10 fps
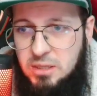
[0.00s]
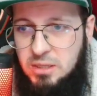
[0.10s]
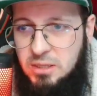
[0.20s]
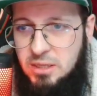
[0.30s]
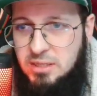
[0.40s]

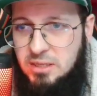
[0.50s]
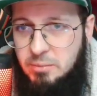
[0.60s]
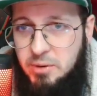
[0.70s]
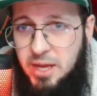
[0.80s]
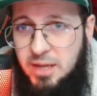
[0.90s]
That's
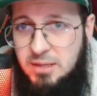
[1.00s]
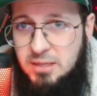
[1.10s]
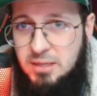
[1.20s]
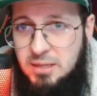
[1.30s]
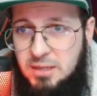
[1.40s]
number
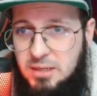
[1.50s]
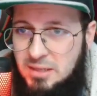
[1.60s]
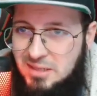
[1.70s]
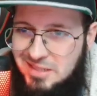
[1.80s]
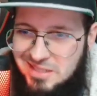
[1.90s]
eight.
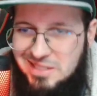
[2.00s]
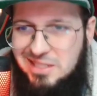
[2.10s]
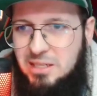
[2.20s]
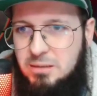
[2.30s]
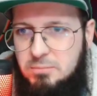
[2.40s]

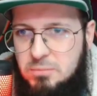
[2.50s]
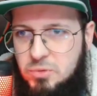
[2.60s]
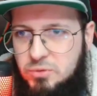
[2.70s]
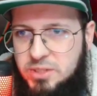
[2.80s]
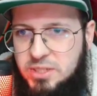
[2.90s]
Uh,
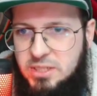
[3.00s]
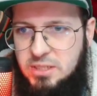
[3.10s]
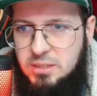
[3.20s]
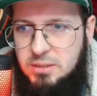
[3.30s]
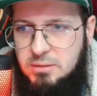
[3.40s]

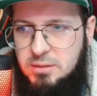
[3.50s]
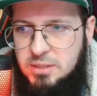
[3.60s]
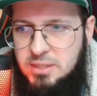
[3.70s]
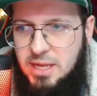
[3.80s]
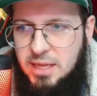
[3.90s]
resisted,
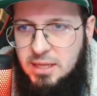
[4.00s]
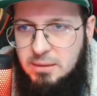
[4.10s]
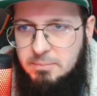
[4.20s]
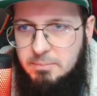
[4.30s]
sadly.